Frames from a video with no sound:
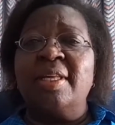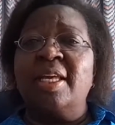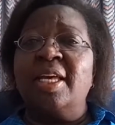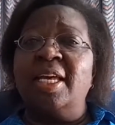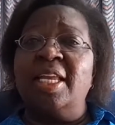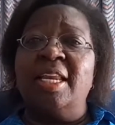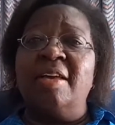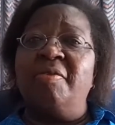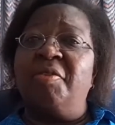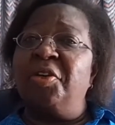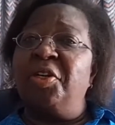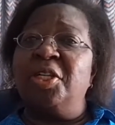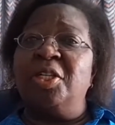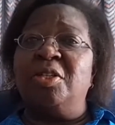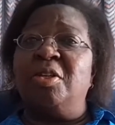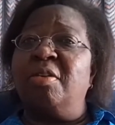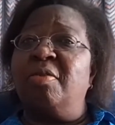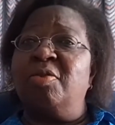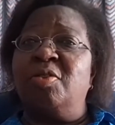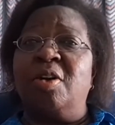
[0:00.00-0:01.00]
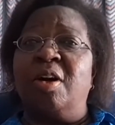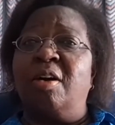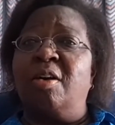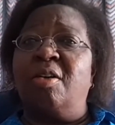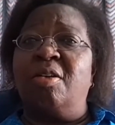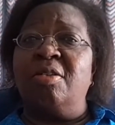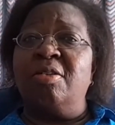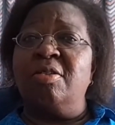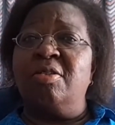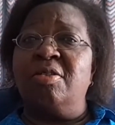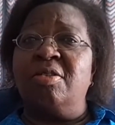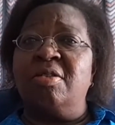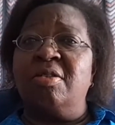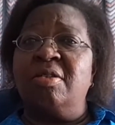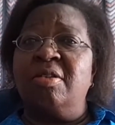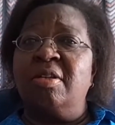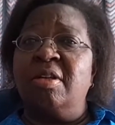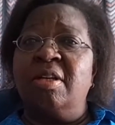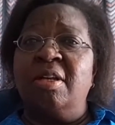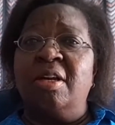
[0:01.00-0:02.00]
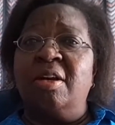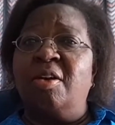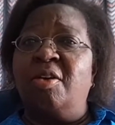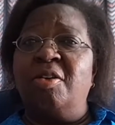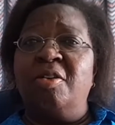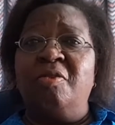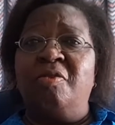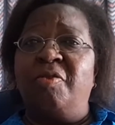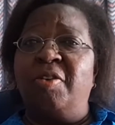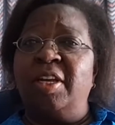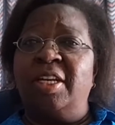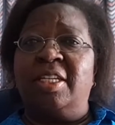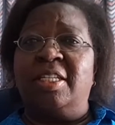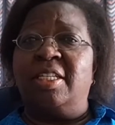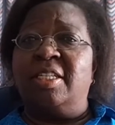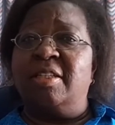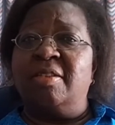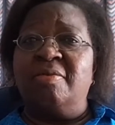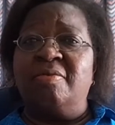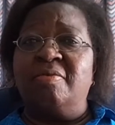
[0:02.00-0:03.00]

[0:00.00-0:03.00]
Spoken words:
It never resolves our conflicts.